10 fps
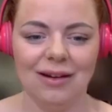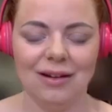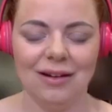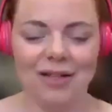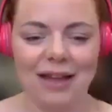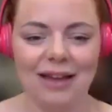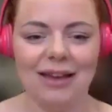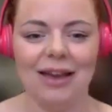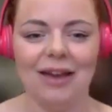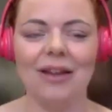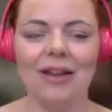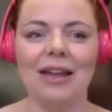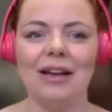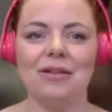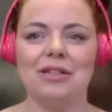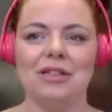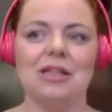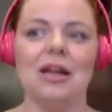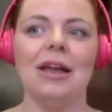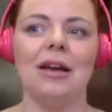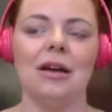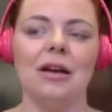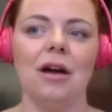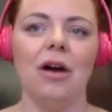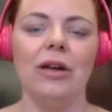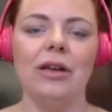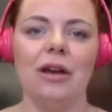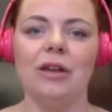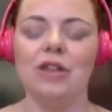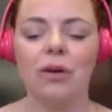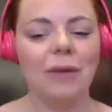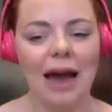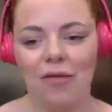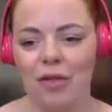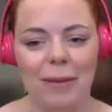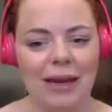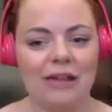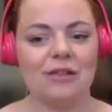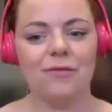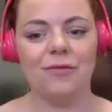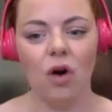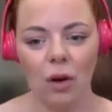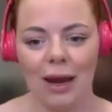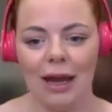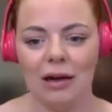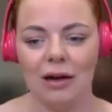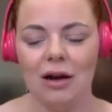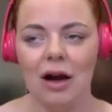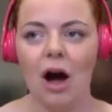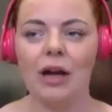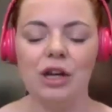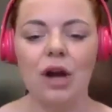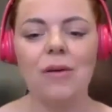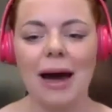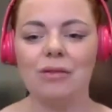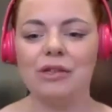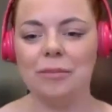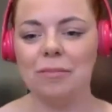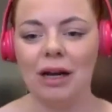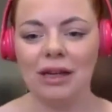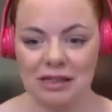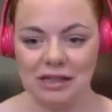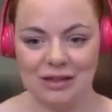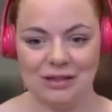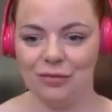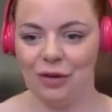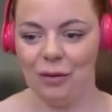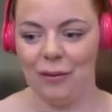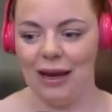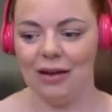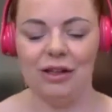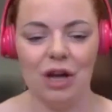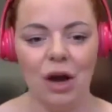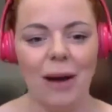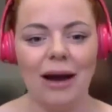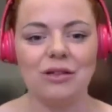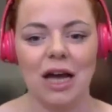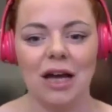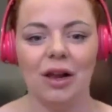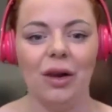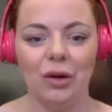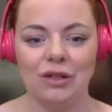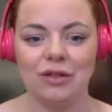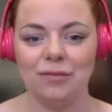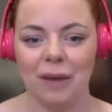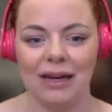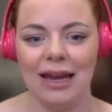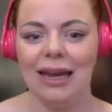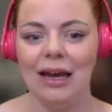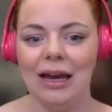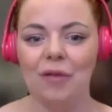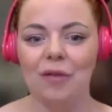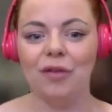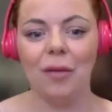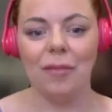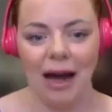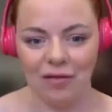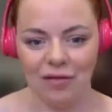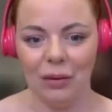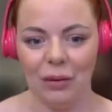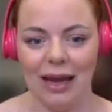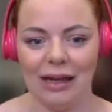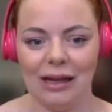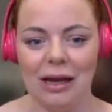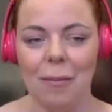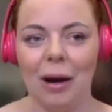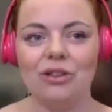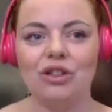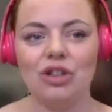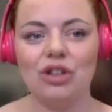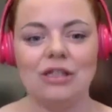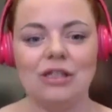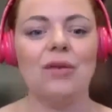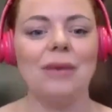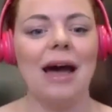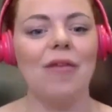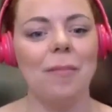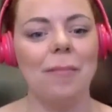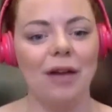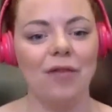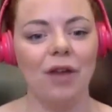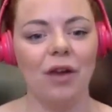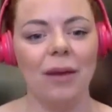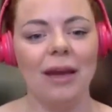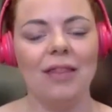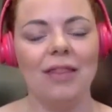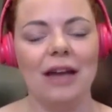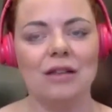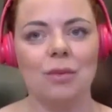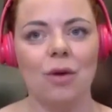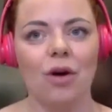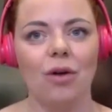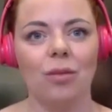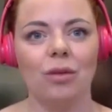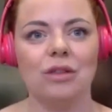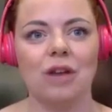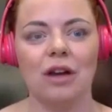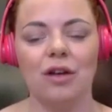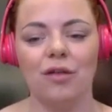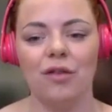thank you. I think it was just like I don't have the biggest following. I know how to monetize a following. I know how to earn a lot of money from that following, but I just don't have a big following, and that's what was kind of